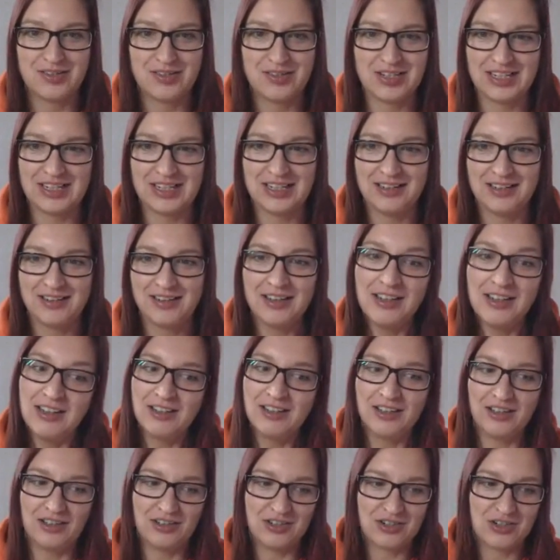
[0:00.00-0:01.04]
Actually,
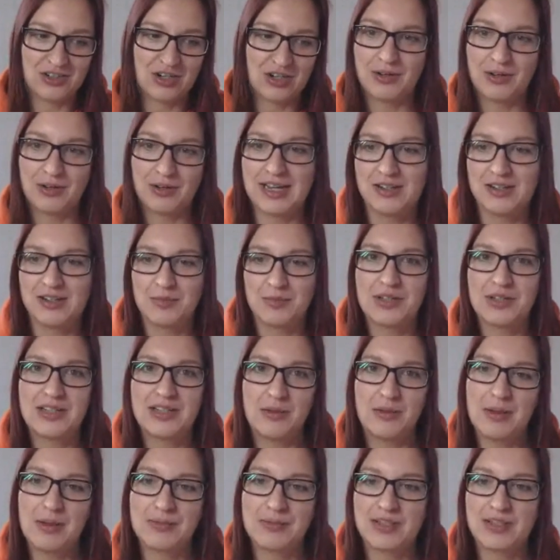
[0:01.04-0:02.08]
you can just go on the H M R
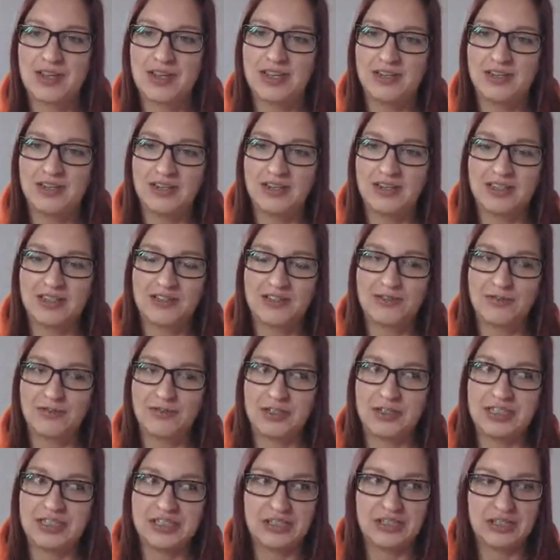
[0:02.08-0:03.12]
C website and
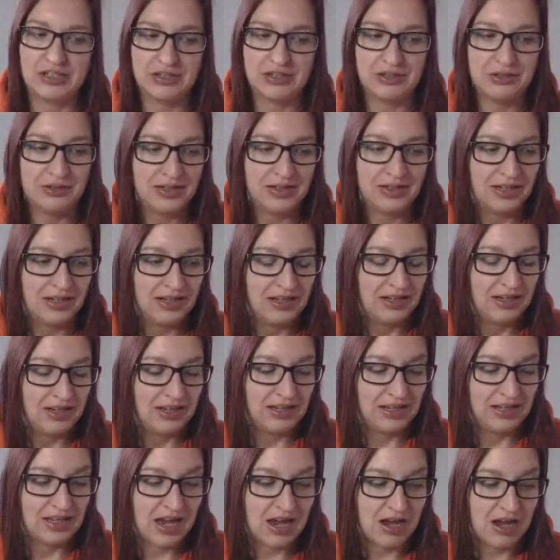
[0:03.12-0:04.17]
it's free to do.
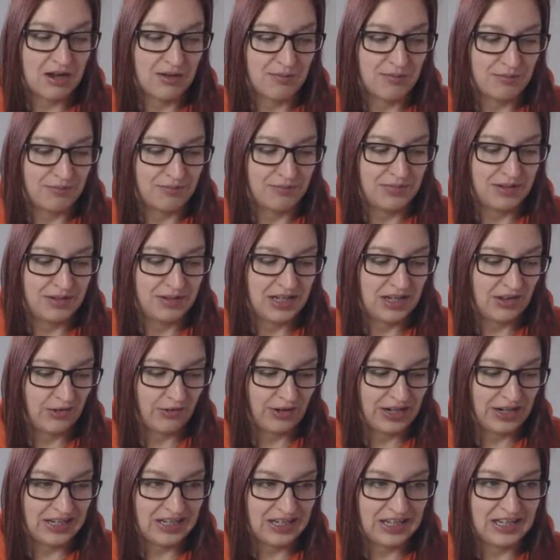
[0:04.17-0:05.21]
Um,
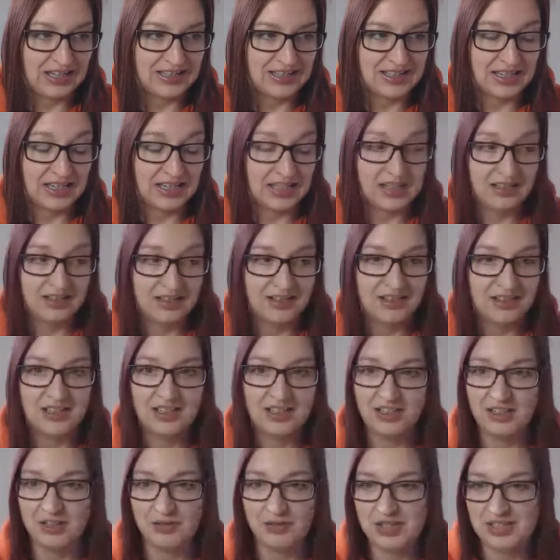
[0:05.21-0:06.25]
it's really easy.
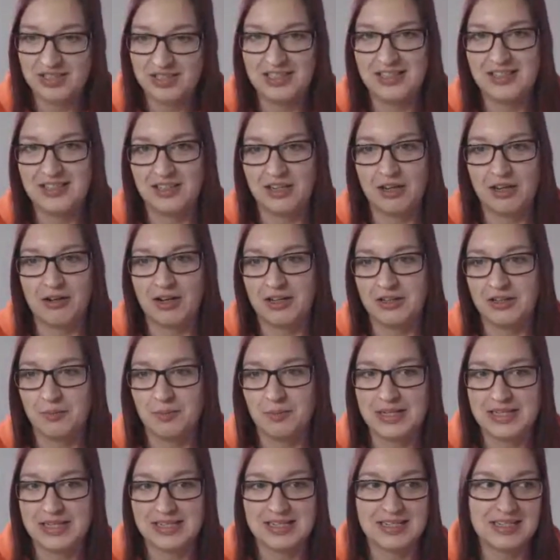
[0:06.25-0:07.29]
You just need to know like your
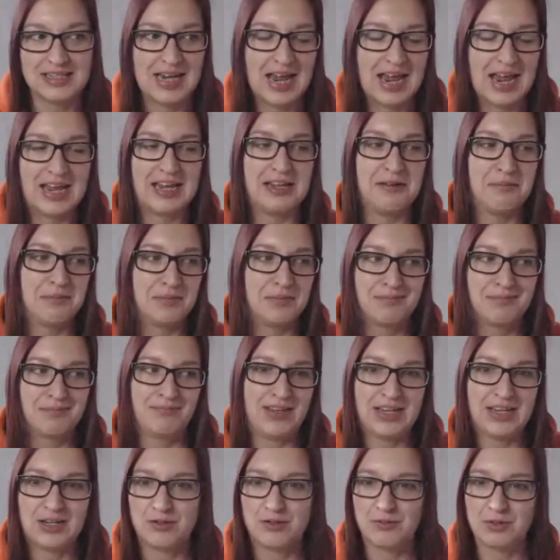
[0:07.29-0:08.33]
business name,
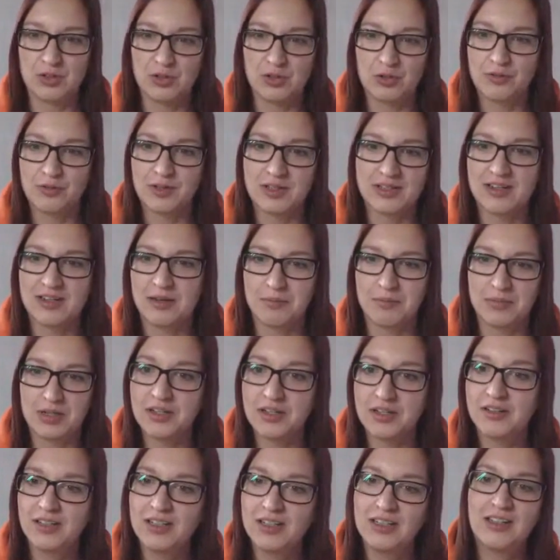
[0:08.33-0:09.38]
national insurance
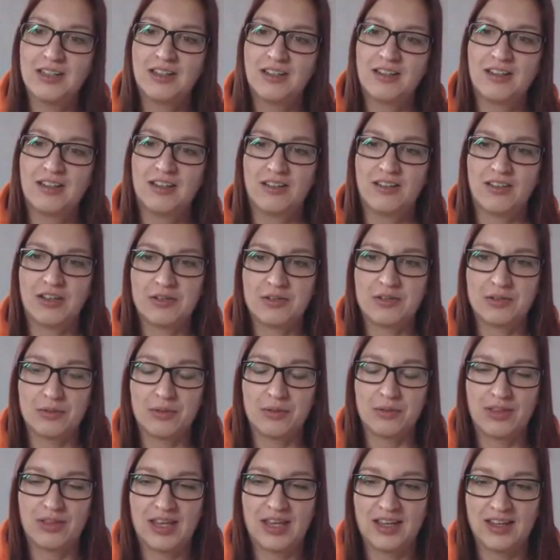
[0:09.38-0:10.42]
number, those sort
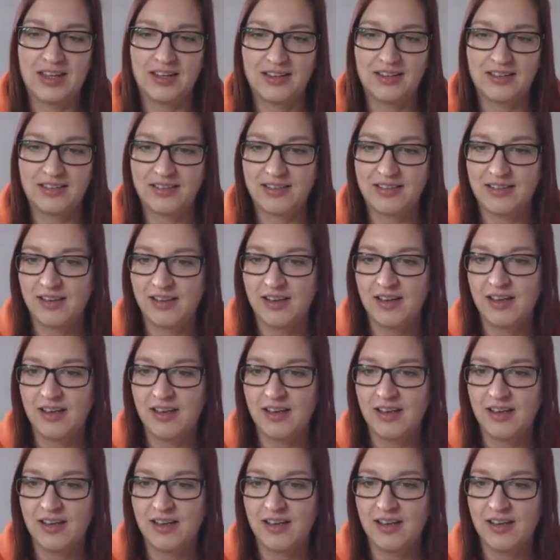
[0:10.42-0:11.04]
of things.